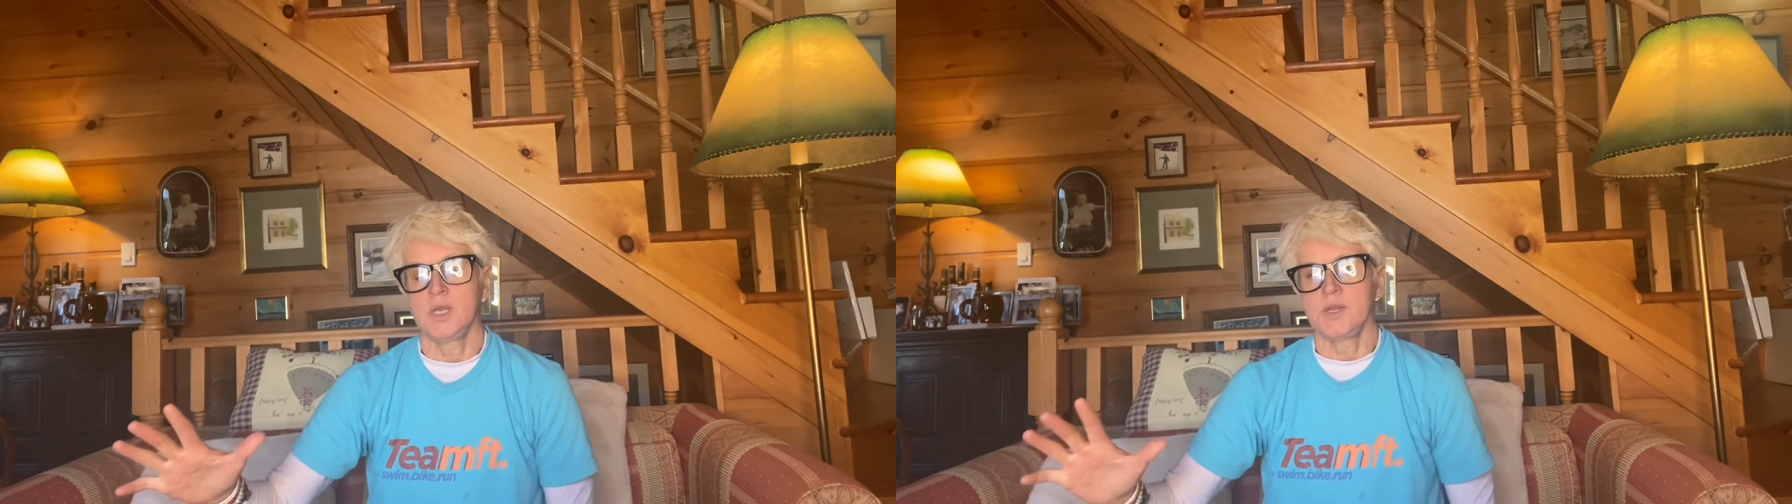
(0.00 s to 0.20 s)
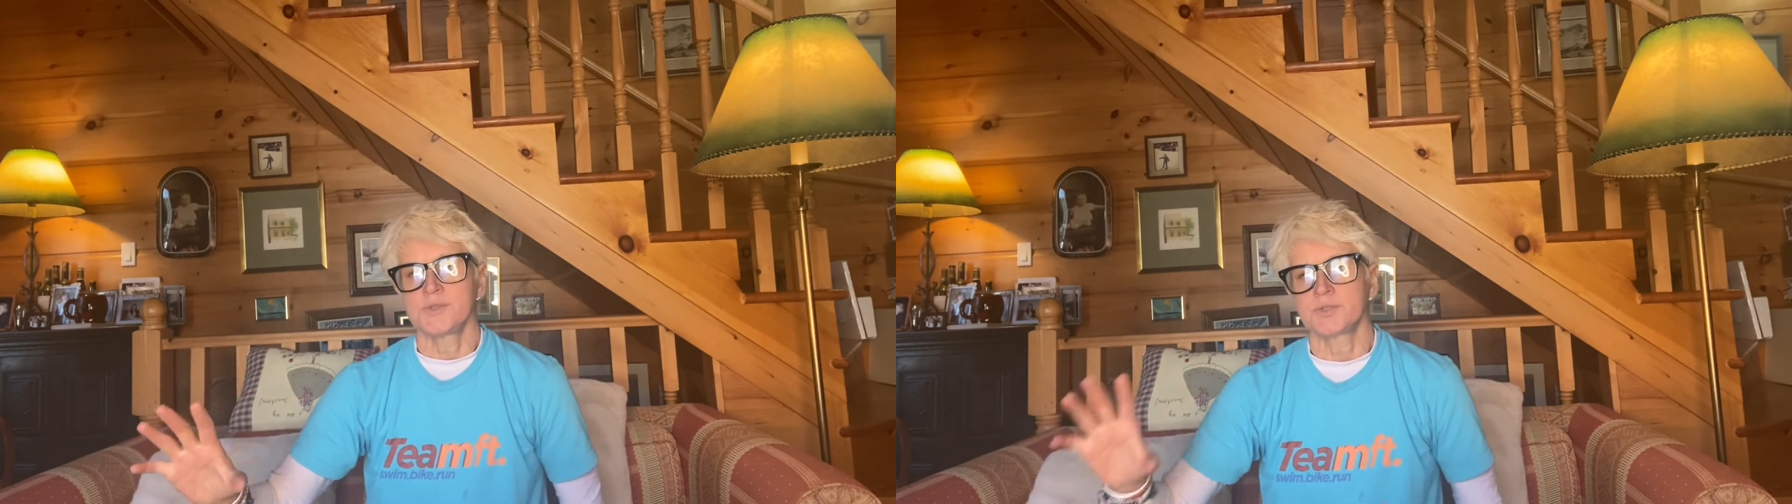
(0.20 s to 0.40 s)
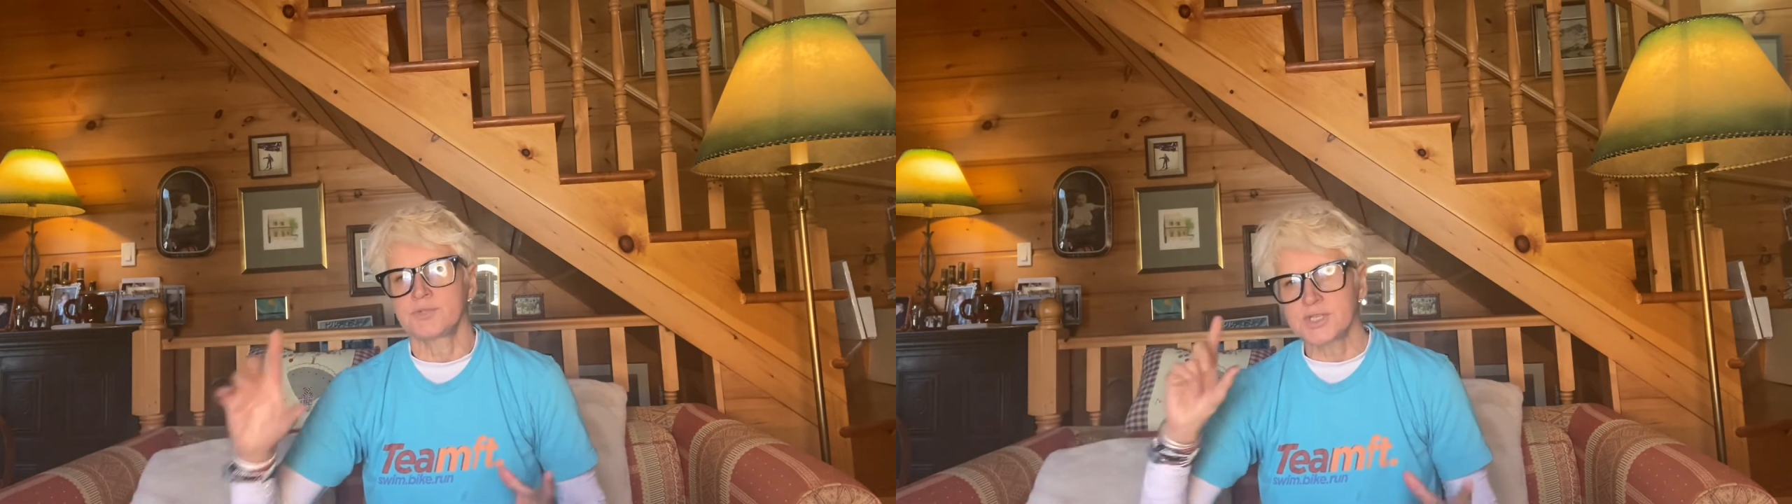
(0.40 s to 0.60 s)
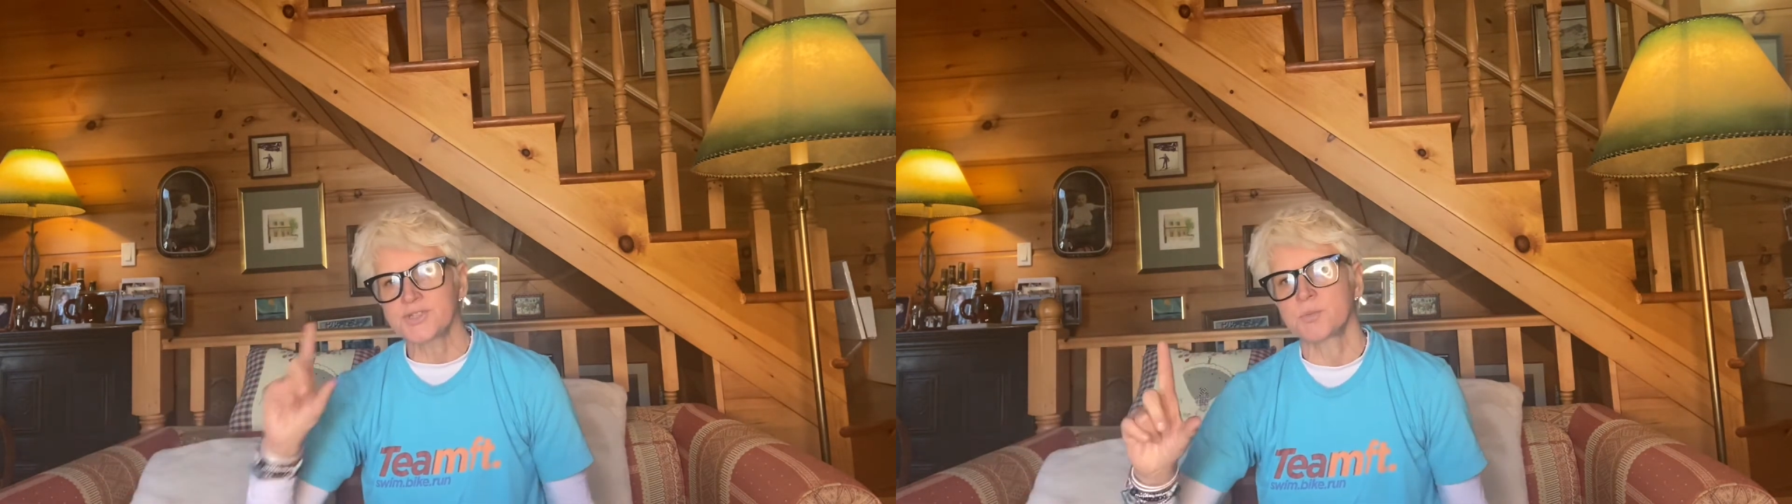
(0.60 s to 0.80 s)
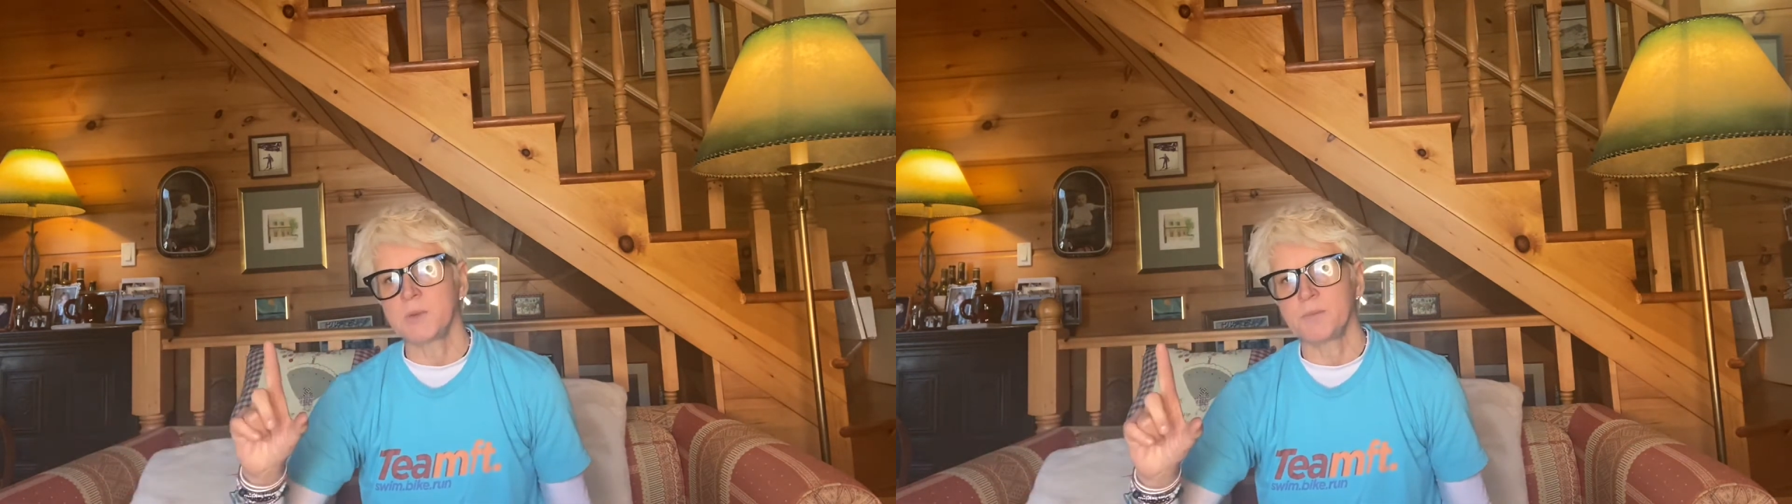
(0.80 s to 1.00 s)
So just
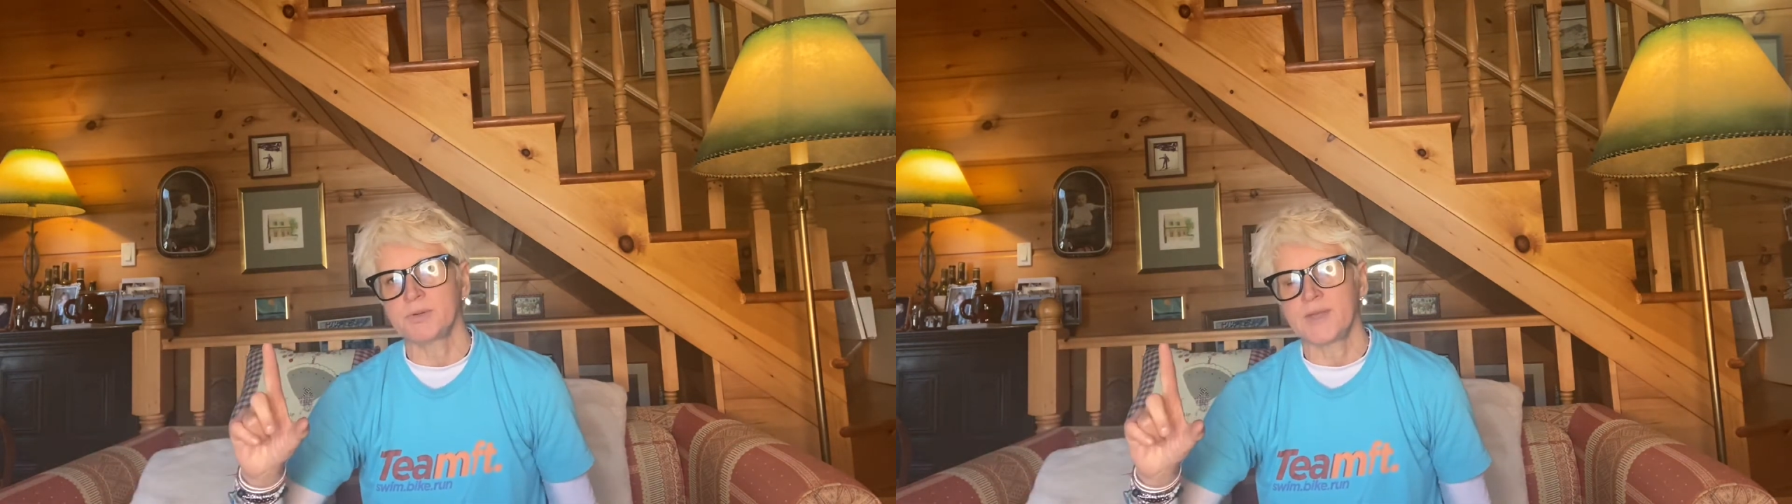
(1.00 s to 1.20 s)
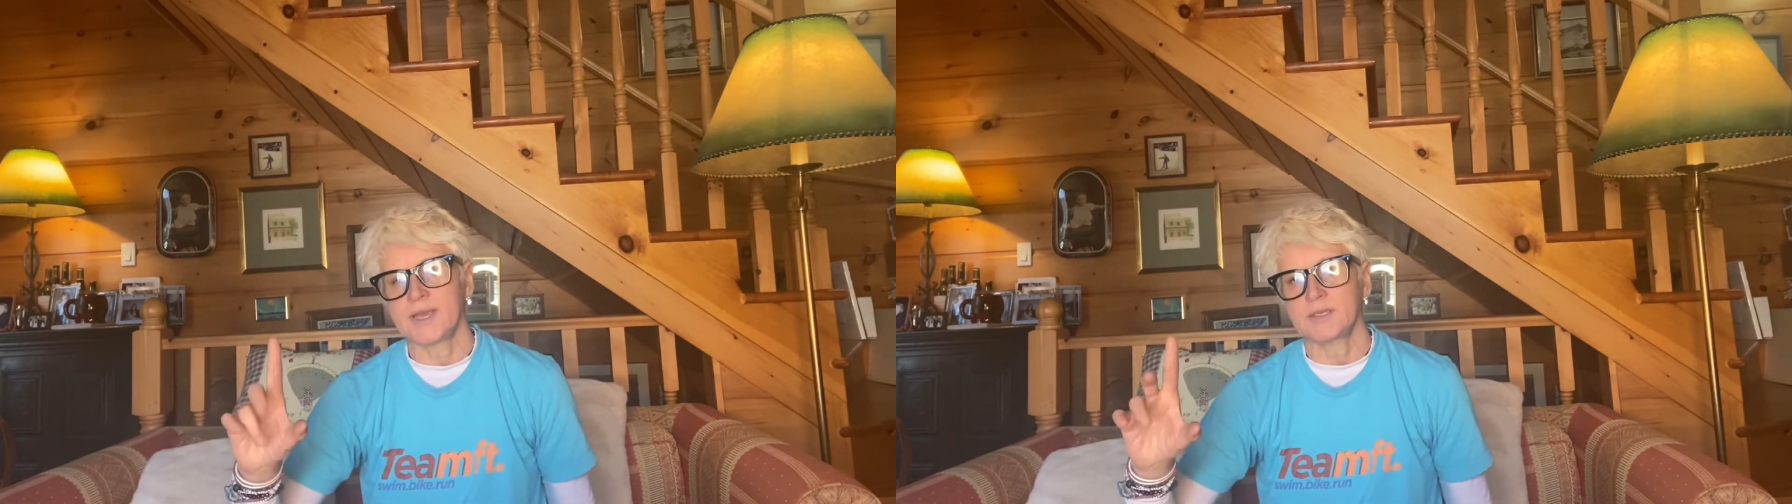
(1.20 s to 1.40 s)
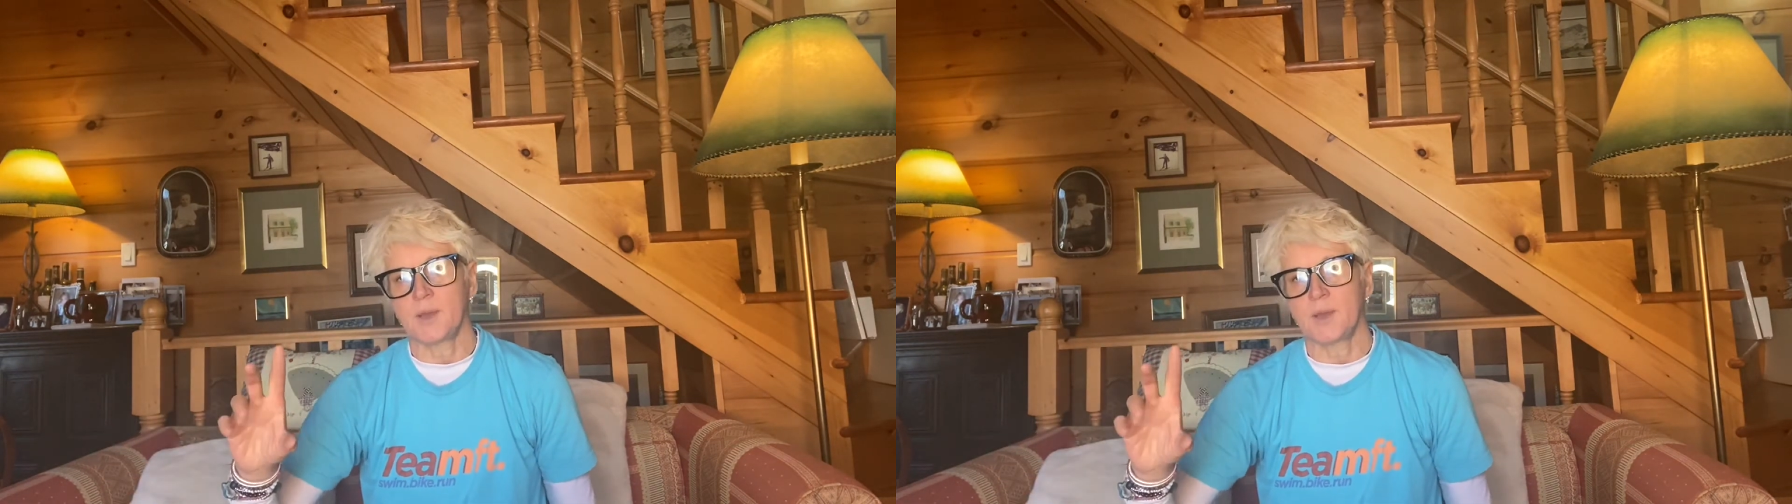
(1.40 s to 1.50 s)
remember that